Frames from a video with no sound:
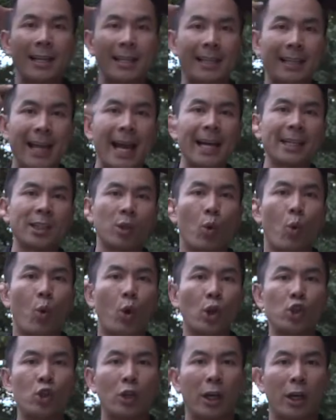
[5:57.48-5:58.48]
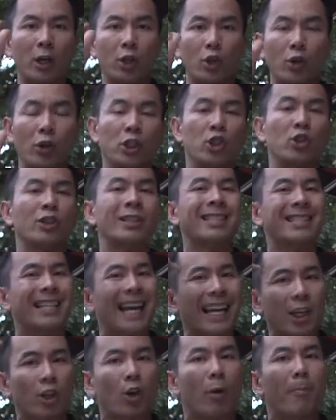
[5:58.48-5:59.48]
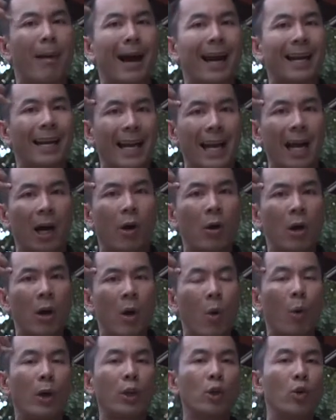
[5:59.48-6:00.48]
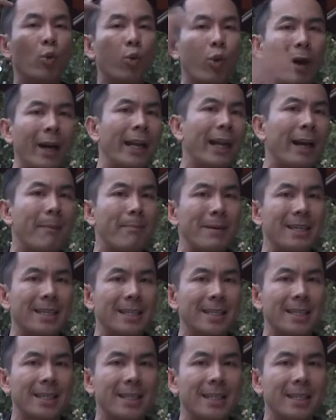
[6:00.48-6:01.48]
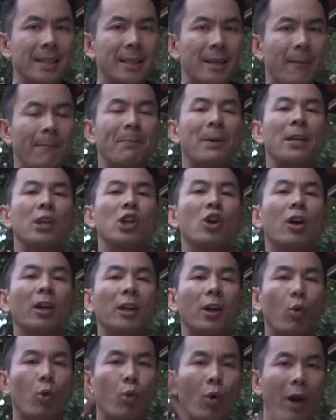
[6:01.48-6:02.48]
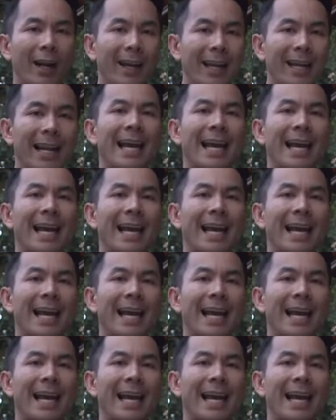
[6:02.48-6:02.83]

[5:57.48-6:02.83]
that's what you got to do is to psych your mind out. When you're running a business, you got to run it